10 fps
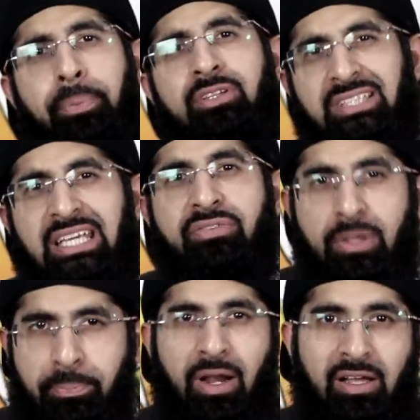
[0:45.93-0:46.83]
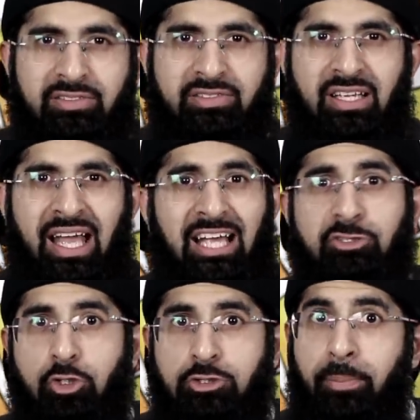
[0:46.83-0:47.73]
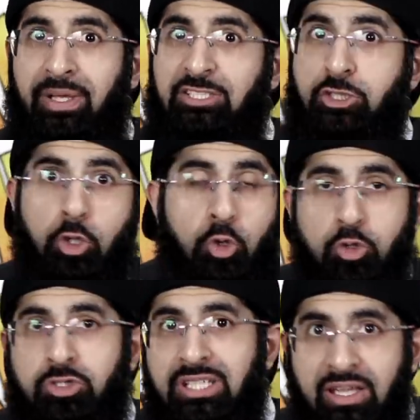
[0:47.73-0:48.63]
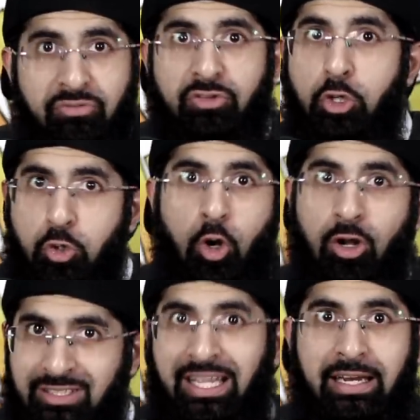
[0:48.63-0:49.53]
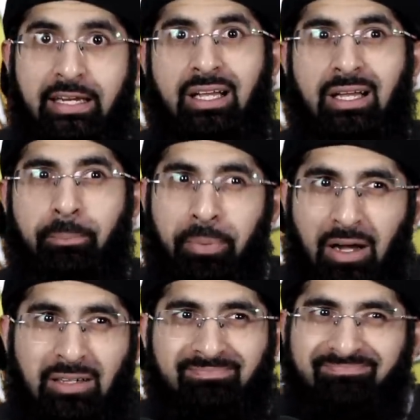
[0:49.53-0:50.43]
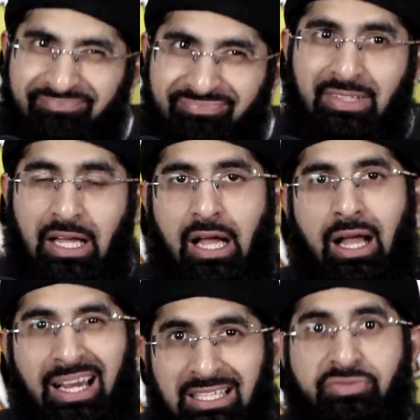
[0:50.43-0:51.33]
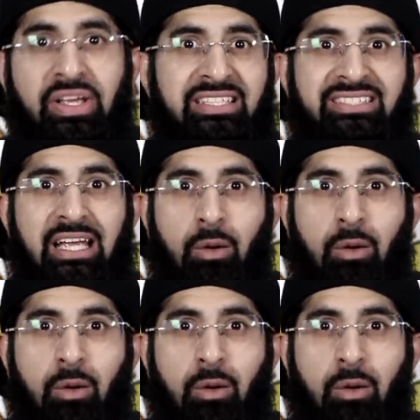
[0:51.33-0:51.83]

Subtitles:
Apple TV Plus has got some exclusive new content. But let's face